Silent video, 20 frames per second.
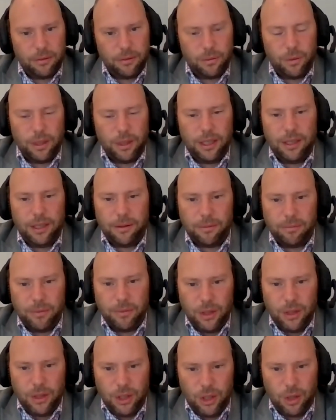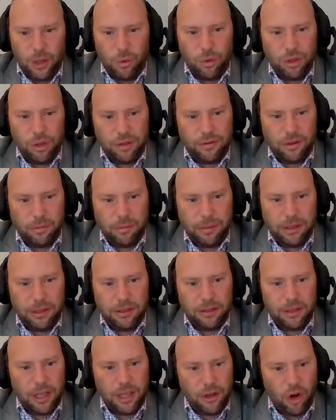wow, wonderful
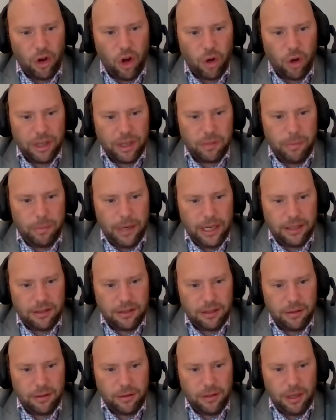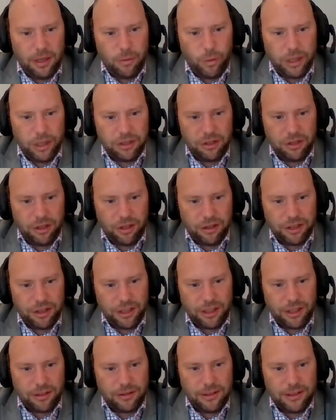business, and always based in West
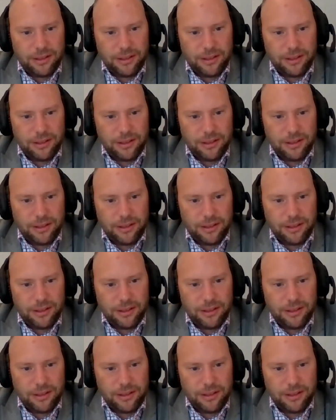Yorkshire.